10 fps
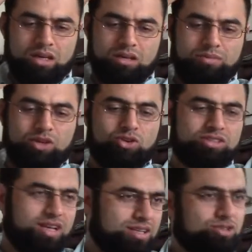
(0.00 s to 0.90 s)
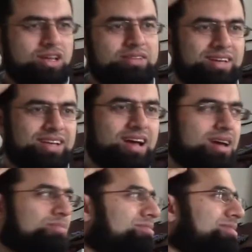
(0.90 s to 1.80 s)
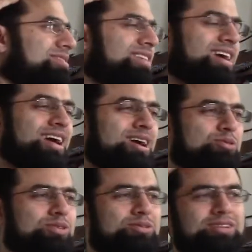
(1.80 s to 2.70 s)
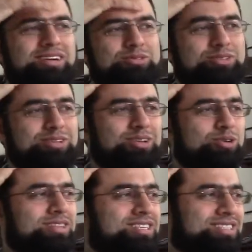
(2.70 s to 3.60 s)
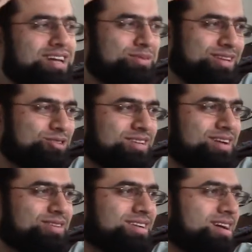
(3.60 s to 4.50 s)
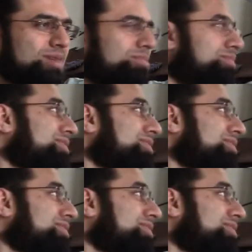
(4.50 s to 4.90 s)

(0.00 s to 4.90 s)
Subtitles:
Because I don't have a cap. La hawla wa la quwwata. All this time I don't have a cap.